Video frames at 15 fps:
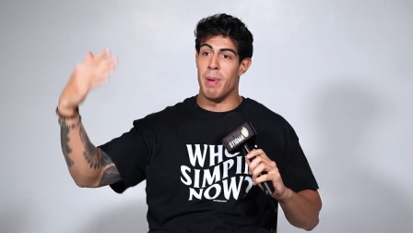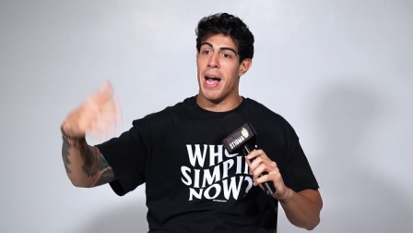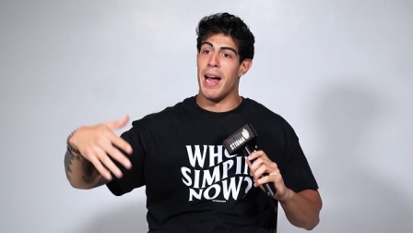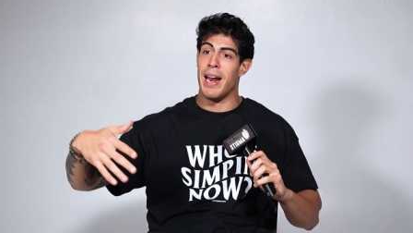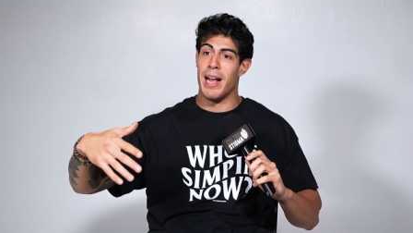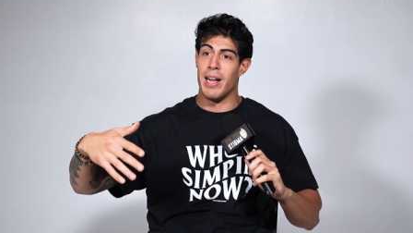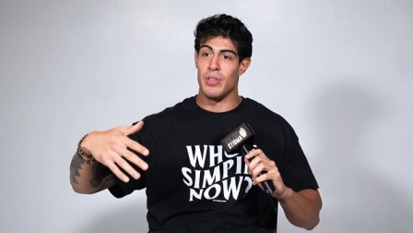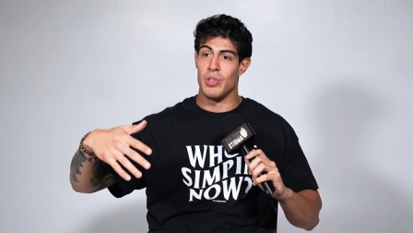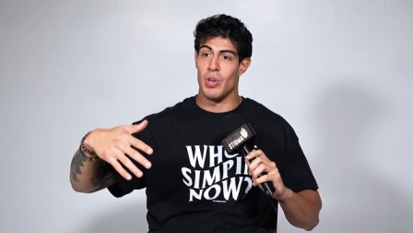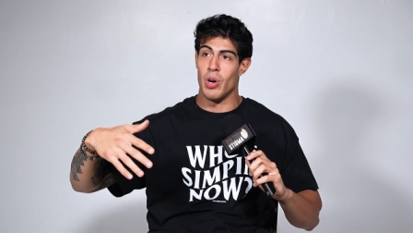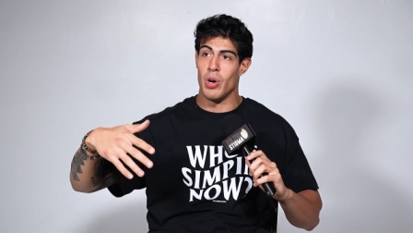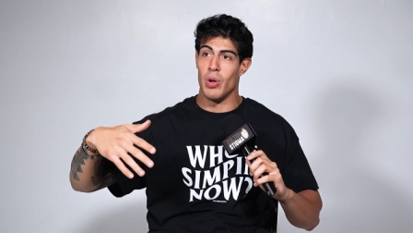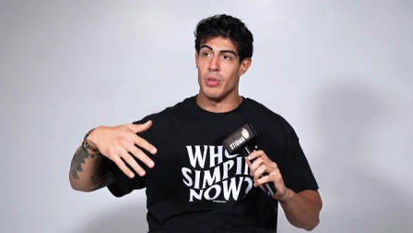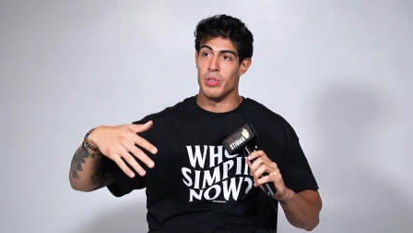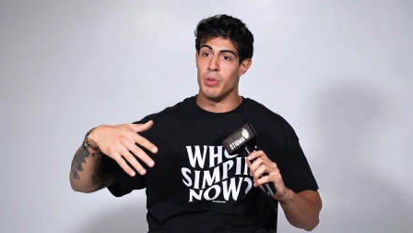badass
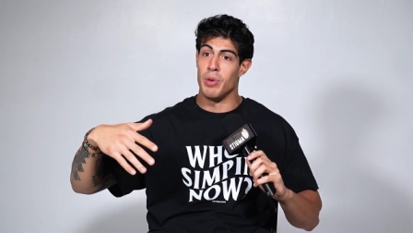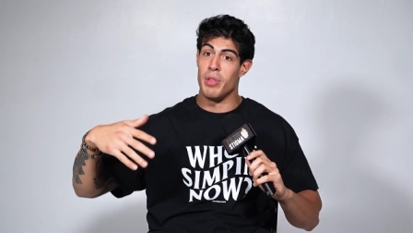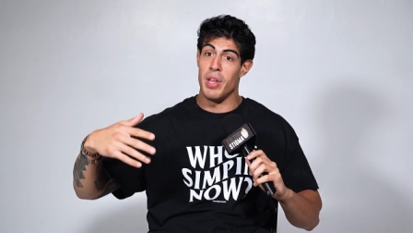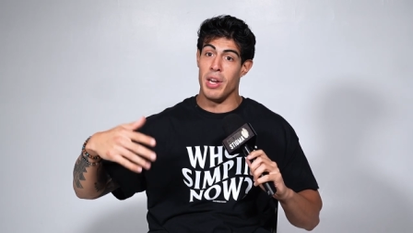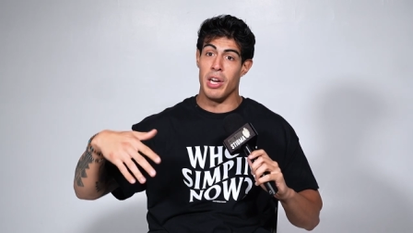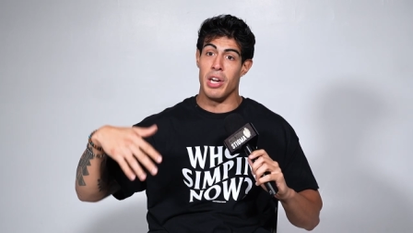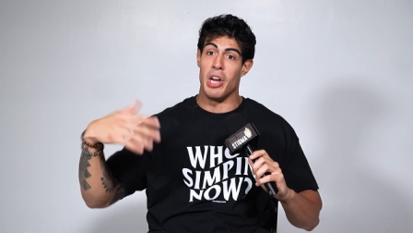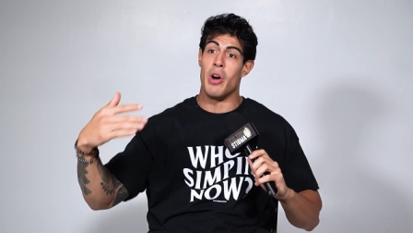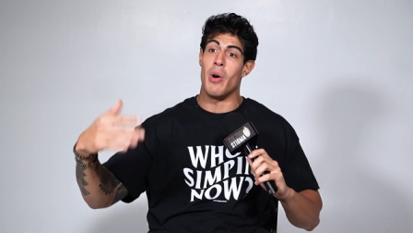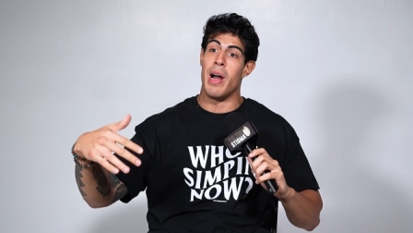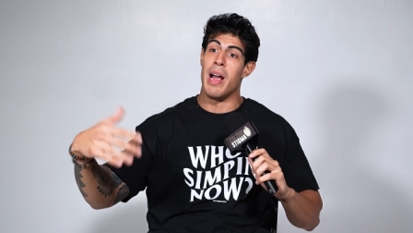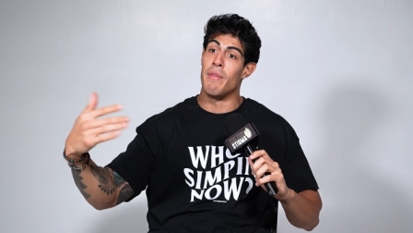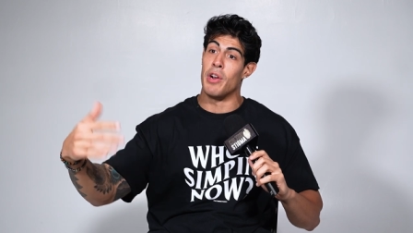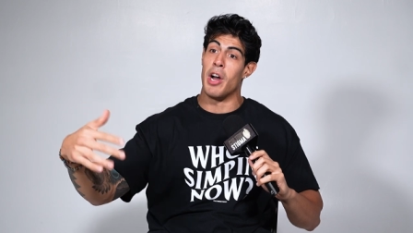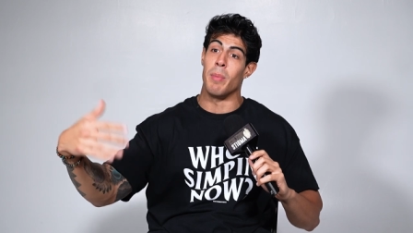girls that are thinking, oh,
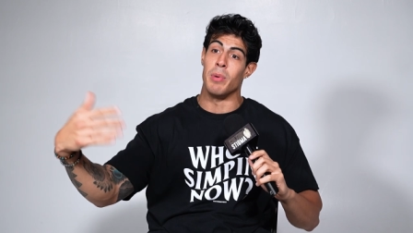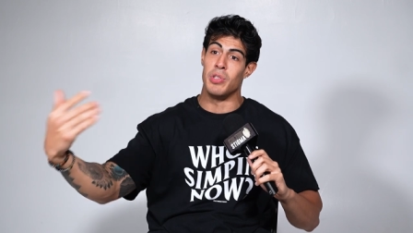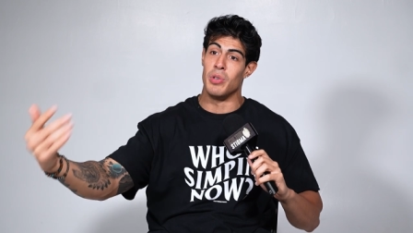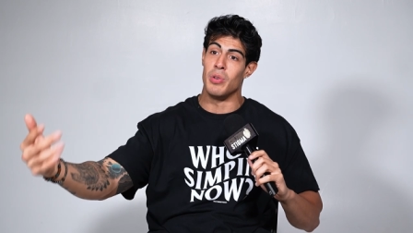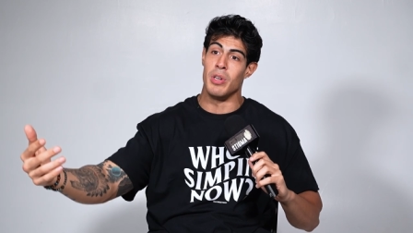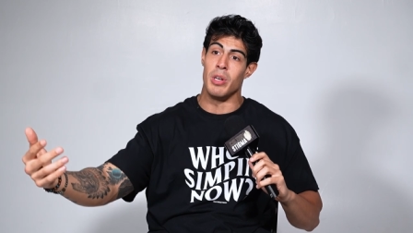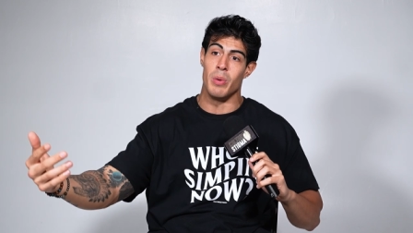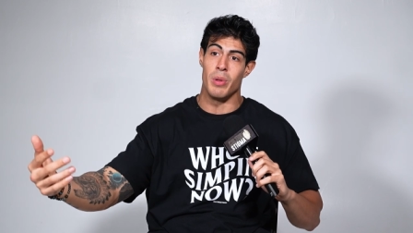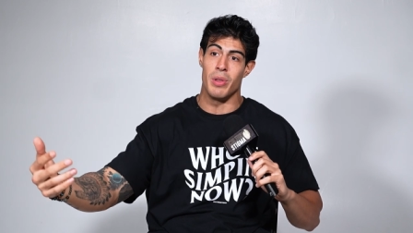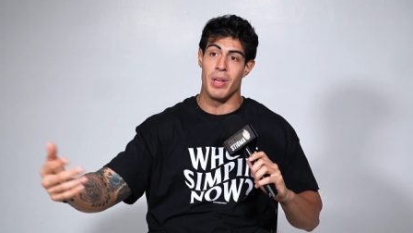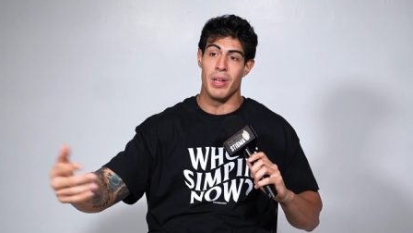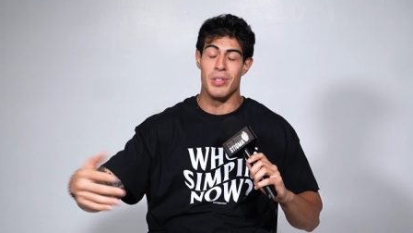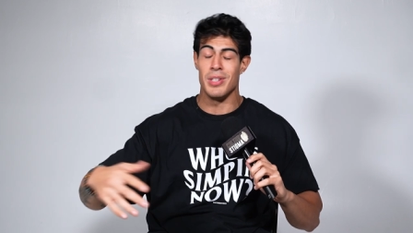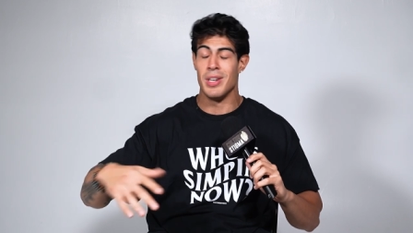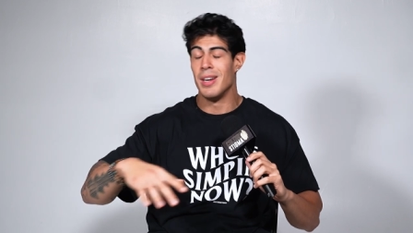I have an opportunity with
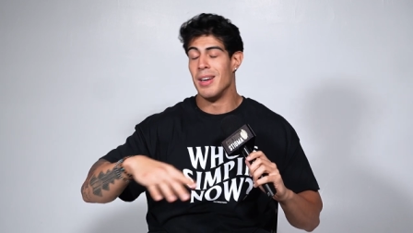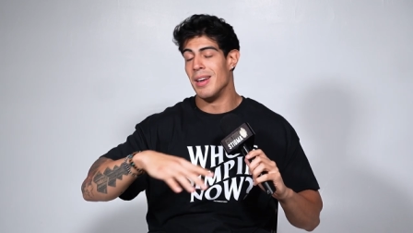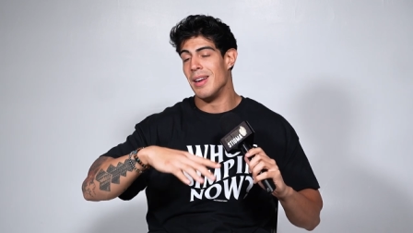this.